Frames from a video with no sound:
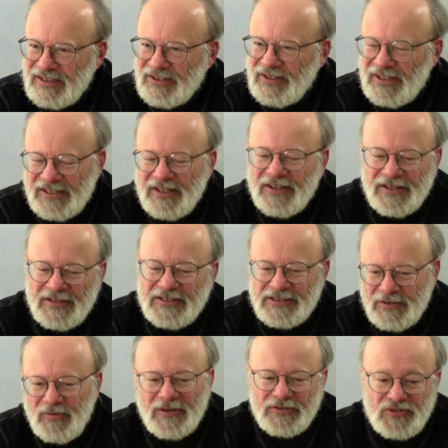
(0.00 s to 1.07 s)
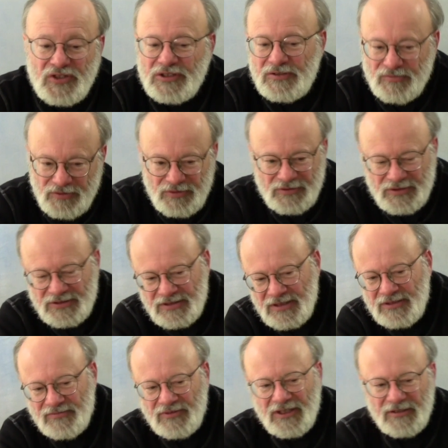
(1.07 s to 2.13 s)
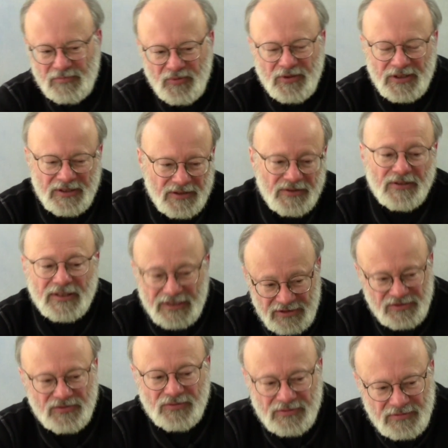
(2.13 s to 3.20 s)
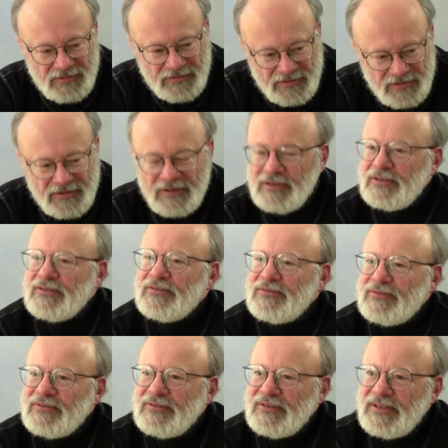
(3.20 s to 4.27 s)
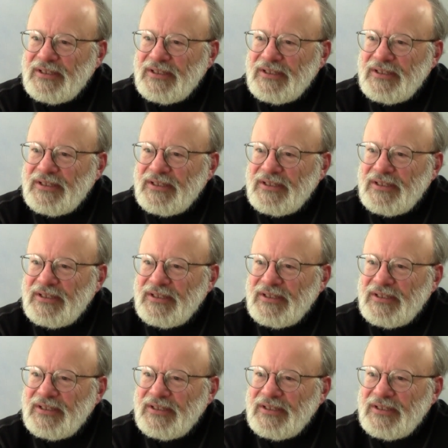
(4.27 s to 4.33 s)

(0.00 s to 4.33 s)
Although the other day they say, well, it's easy for you to say you've got a boy and a girl. It's true. It's true.